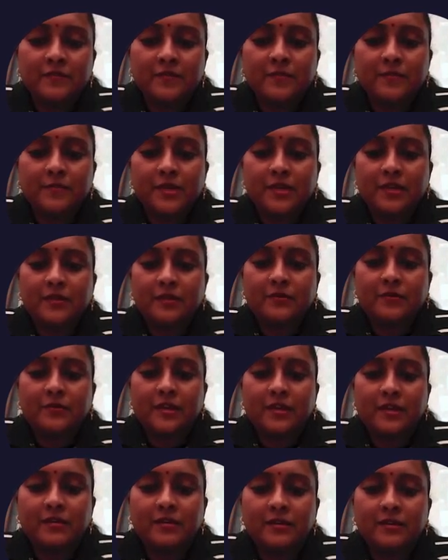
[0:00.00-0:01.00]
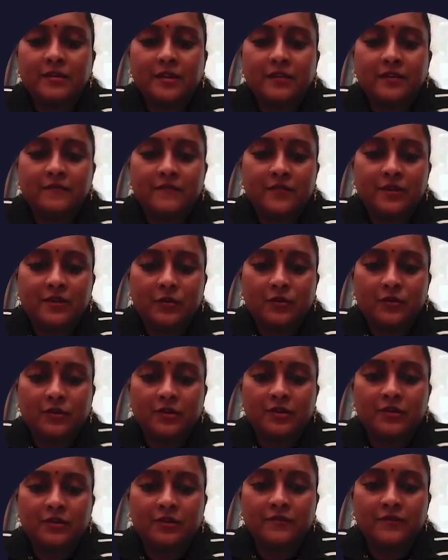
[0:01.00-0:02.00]
This will be required if the
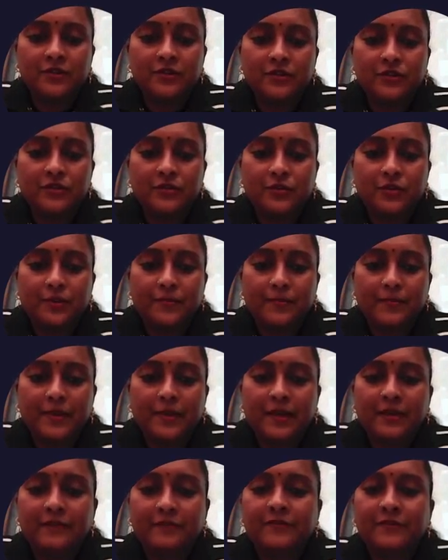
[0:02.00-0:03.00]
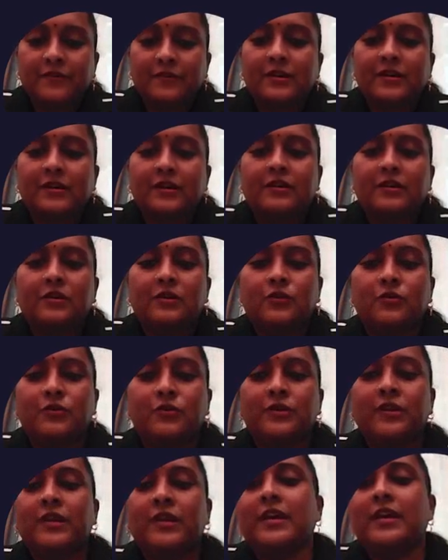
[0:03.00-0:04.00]
owner wish to apply for a
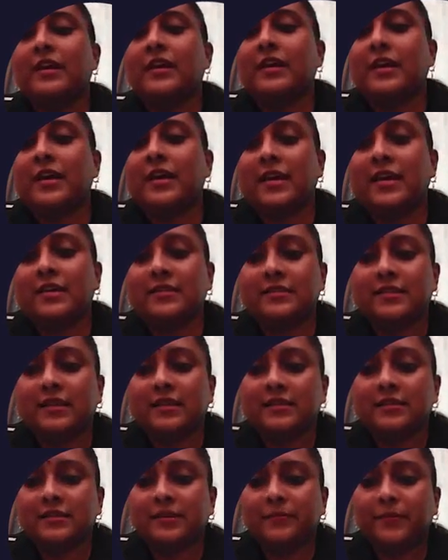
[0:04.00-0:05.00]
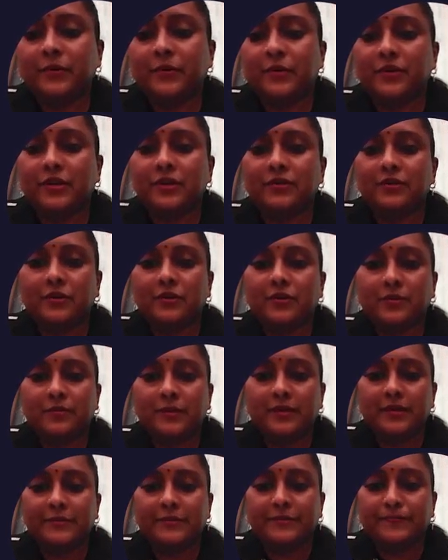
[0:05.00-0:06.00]
loan as a supporting
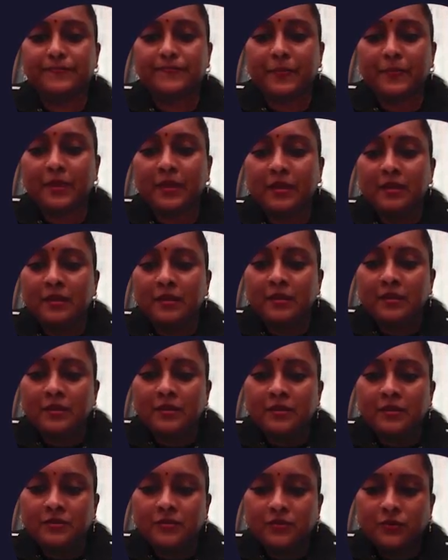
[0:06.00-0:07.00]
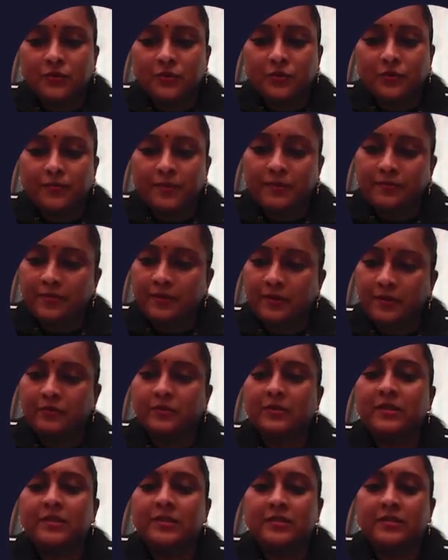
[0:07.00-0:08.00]
document. So
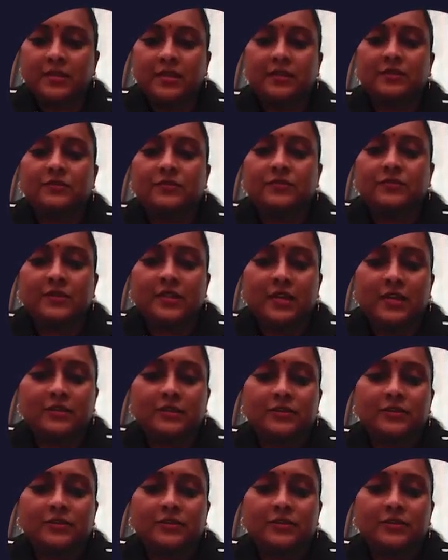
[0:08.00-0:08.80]
people who decide to